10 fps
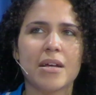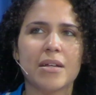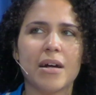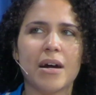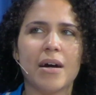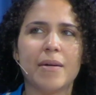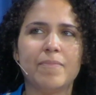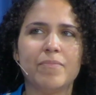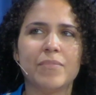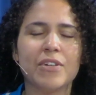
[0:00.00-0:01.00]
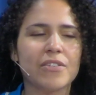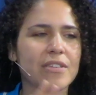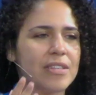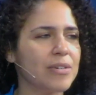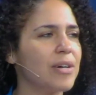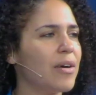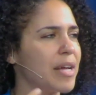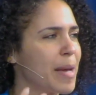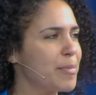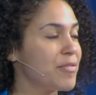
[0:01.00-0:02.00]
there's this theory called
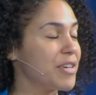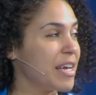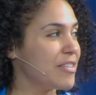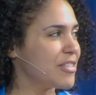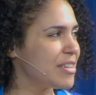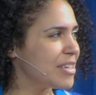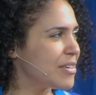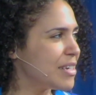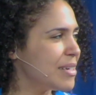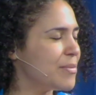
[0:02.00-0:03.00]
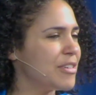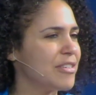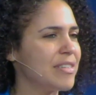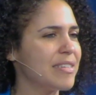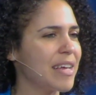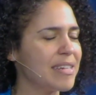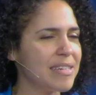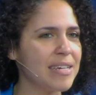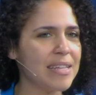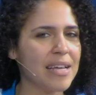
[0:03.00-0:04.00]
amplification theory, which is this
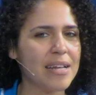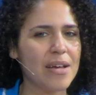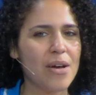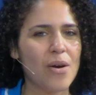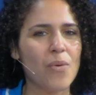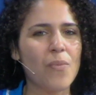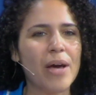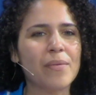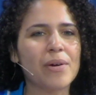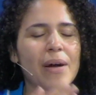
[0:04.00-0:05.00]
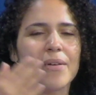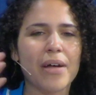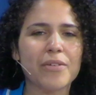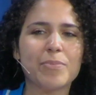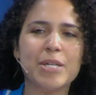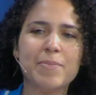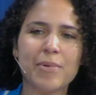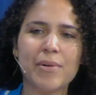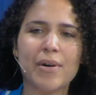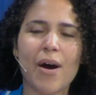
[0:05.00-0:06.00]
idea that when we're around other
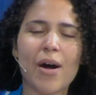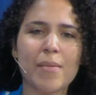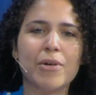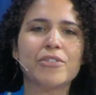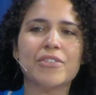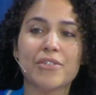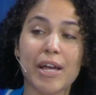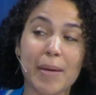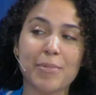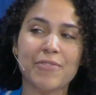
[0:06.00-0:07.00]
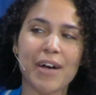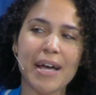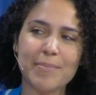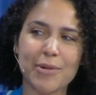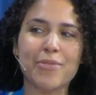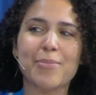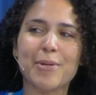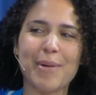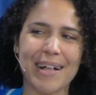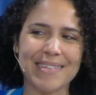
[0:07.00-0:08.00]
people, our emotions are amplified, both more
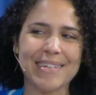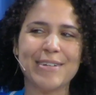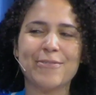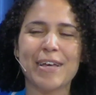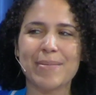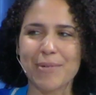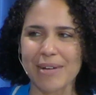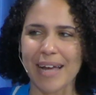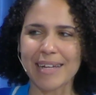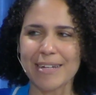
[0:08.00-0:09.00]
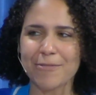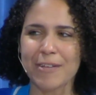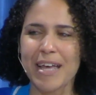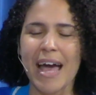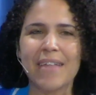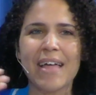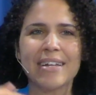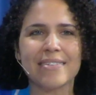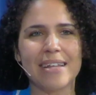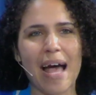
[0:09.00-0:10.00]
positive and more negative, and that
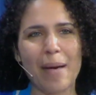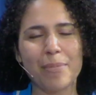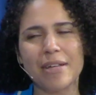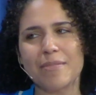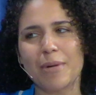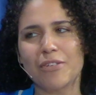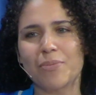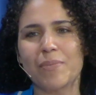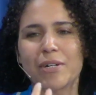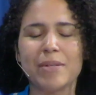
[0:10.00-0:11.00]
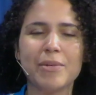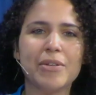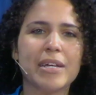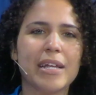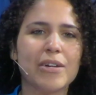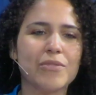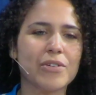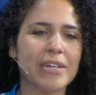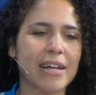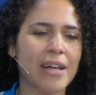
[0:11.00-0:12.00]
doesn't happen as much when we're communicating over
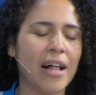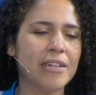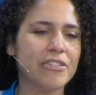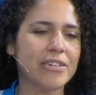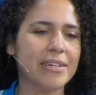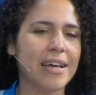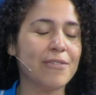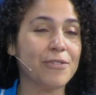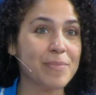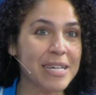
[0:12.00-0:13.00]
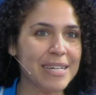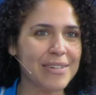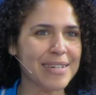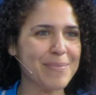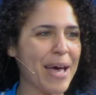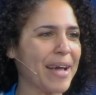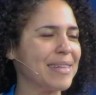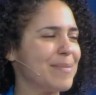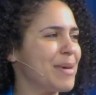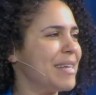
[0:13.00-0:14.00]
technology. And for me, looking back in
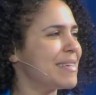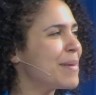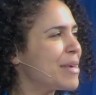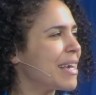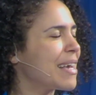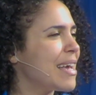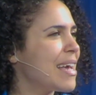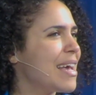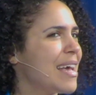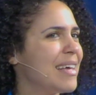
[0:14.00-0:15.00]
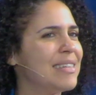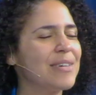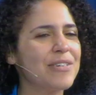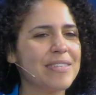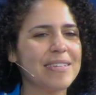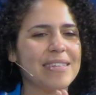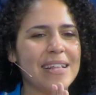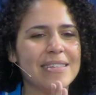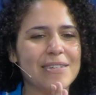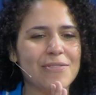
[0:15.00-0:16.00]
the pandemic, there was this
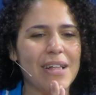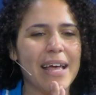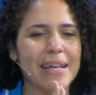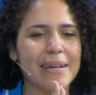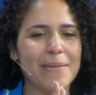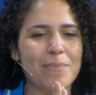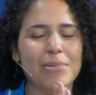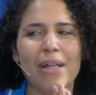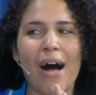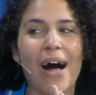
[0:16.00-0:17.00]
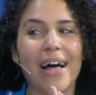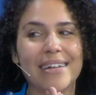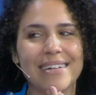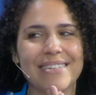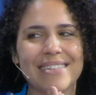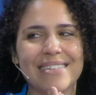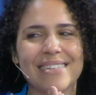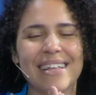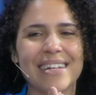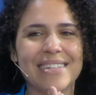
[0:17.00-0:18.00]
sense of blahness,
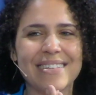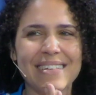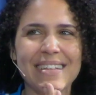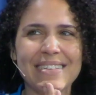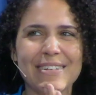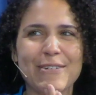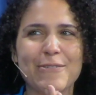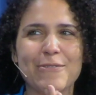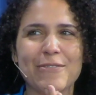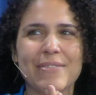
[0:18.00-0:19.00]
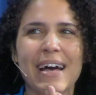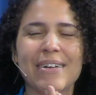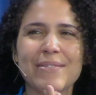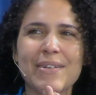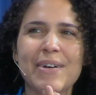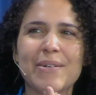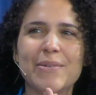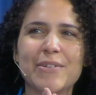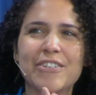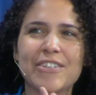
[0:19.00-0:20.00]
this sense of,
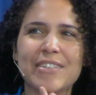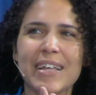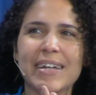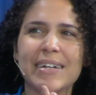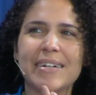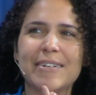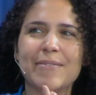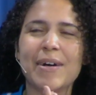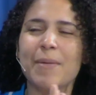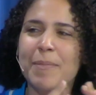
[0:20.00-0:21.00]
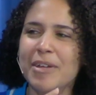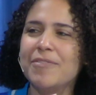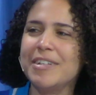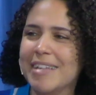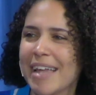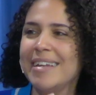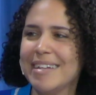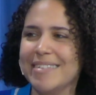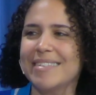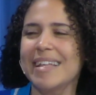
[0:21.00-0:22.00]
it was just like a bit of a
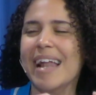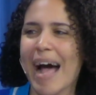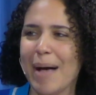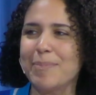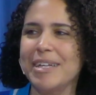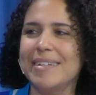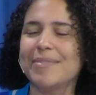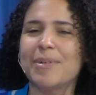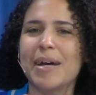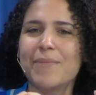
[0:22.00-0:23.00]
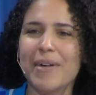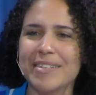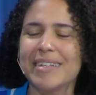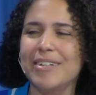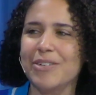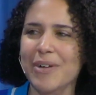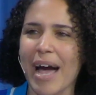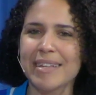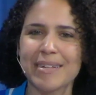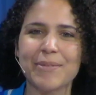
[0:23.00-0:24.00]
deadness that happened when I wasn't
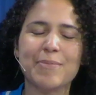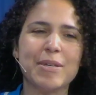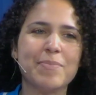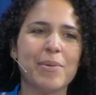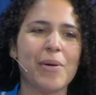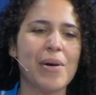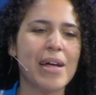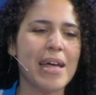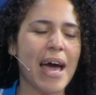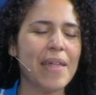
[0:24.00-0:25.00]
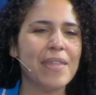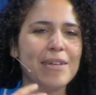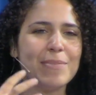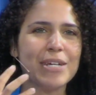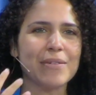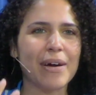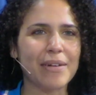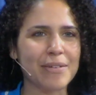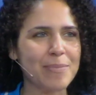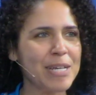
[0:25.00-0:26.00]
interacting with people, and then being around
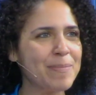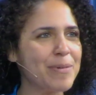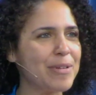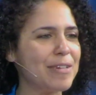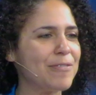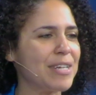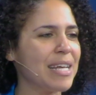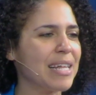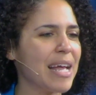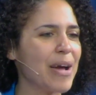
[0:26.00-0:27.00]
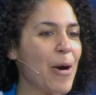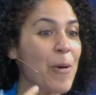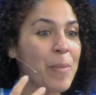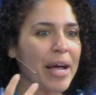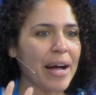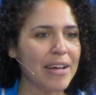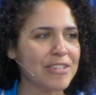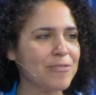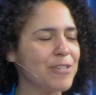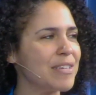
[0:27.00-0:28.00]
other people and feeling like, oh my
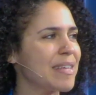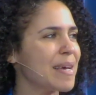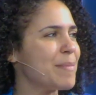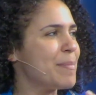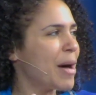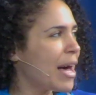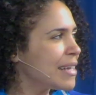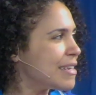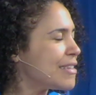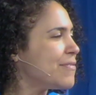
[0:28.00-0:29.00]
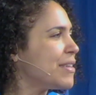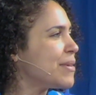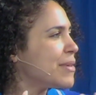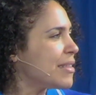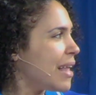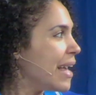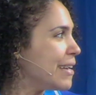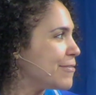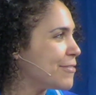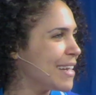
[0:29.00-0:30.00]
gosh, it feels like my body is filling with
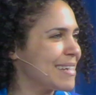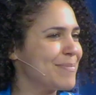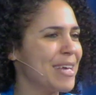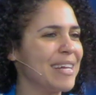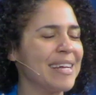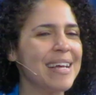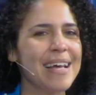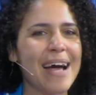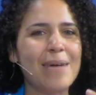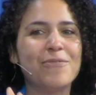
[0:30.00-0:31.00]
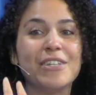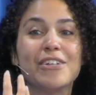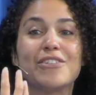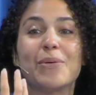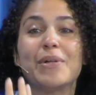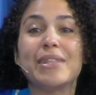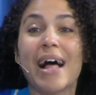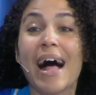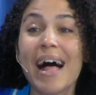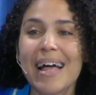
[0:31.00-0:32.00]
life. I'm feeling so
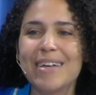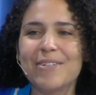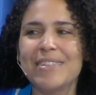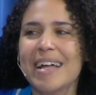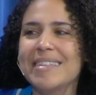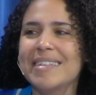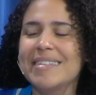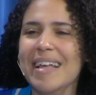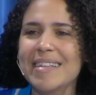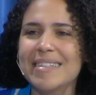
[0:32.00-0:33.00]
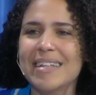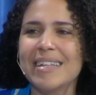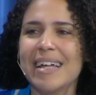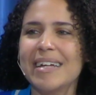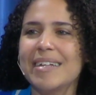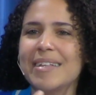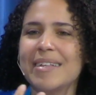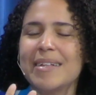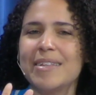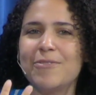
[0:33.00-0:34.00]
alive. And that's the sense that
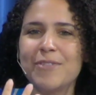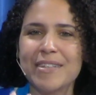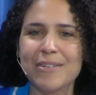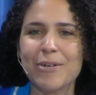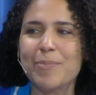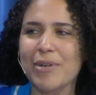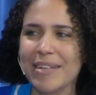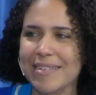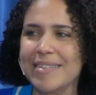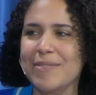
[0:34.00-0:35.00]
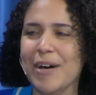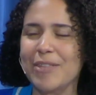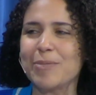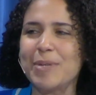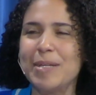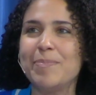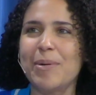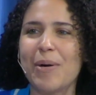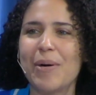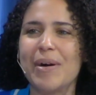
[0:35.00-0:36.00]
the physical presence of other
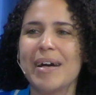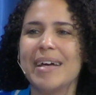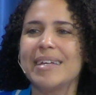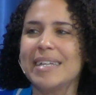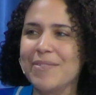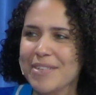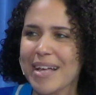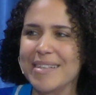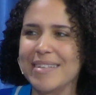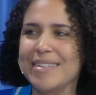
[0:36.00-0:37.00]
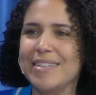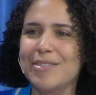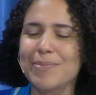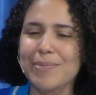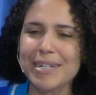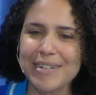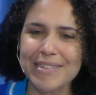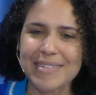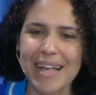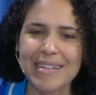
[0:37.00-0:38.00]
people gives us. It's this real
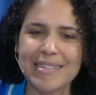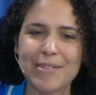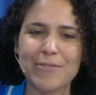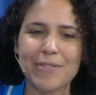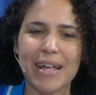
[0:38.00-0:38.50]
sense of